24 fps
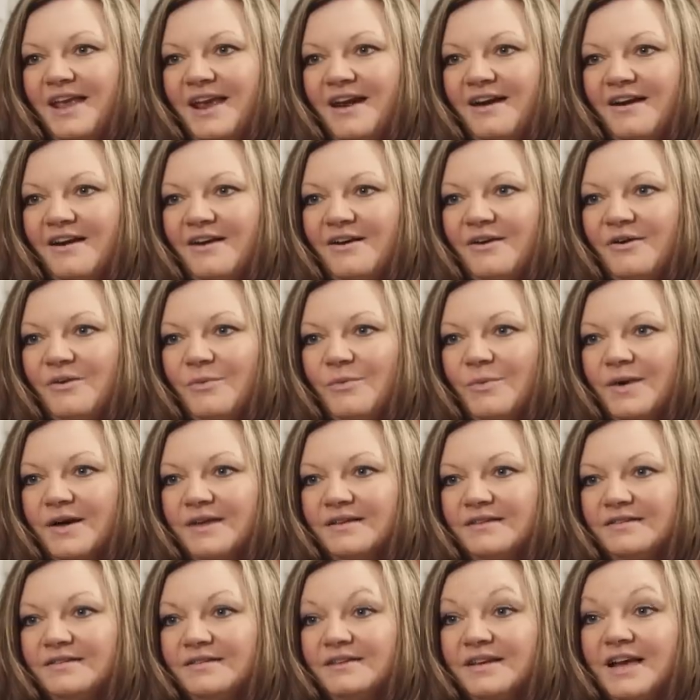care what
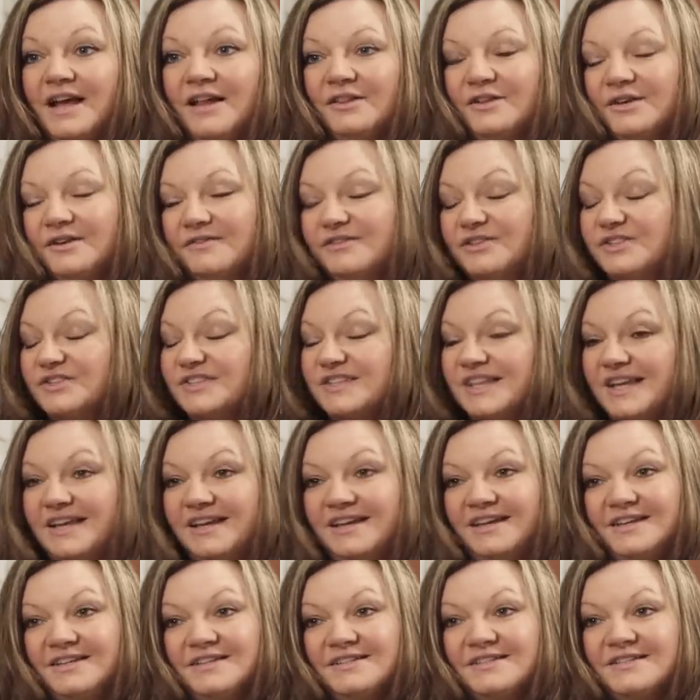the color of your skin
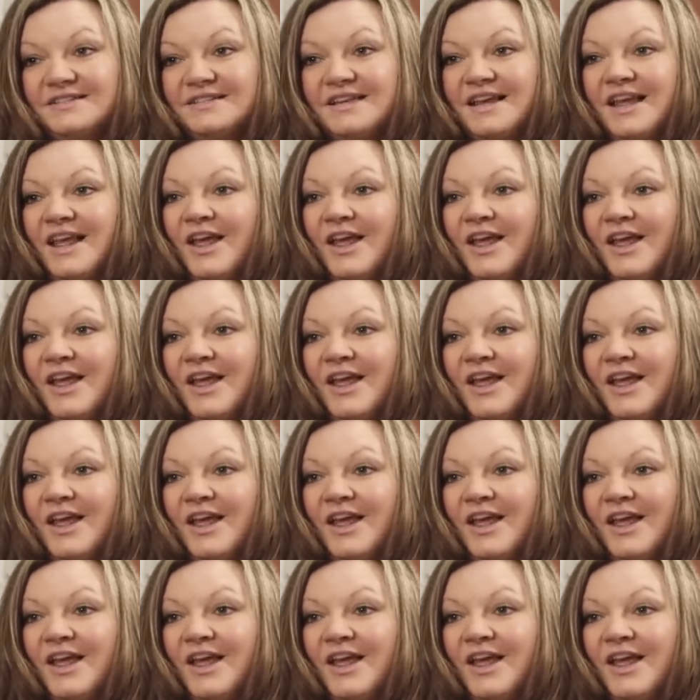is,